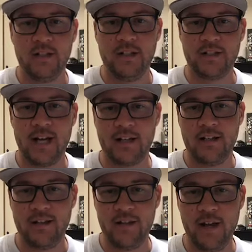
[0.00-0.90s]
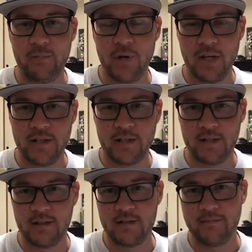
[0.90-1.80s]
Exactly, they are
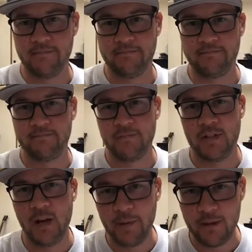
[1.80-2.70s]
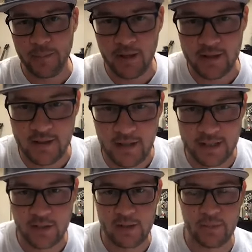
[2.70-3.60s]
priceless. Some of the parts are
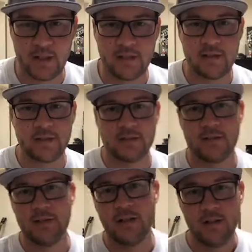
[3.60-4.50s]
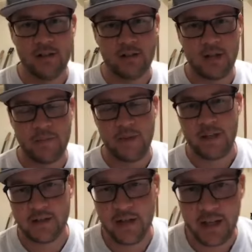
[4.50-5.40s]
actually priceless. Some
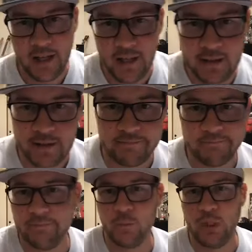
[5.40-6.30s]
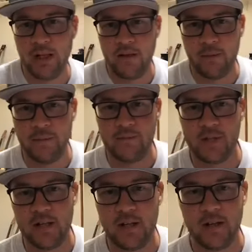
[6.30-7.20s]
things they get will never
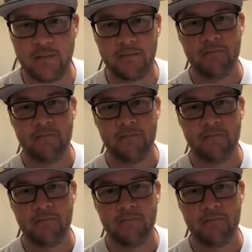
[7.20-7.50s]
see the